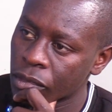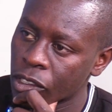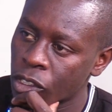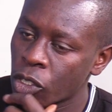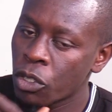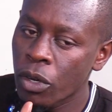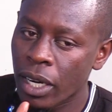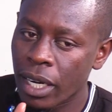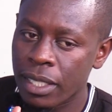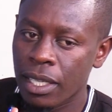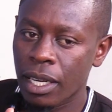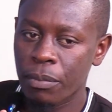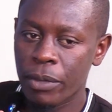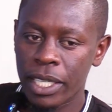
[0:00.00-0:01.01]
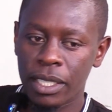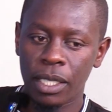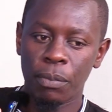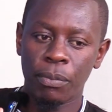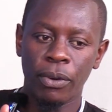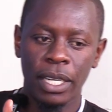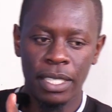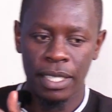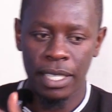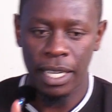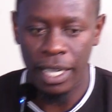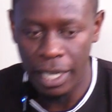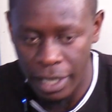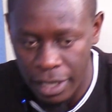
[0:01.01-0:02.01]
So you are a celebrated policy
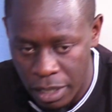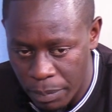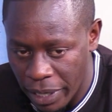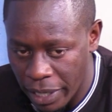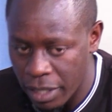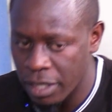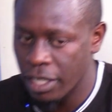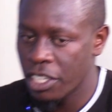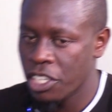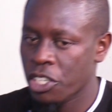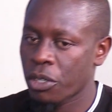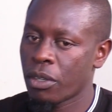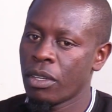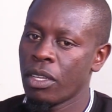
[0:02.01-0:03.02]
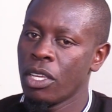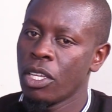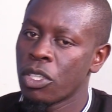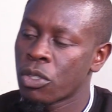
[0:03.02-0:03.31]
analyst by extension.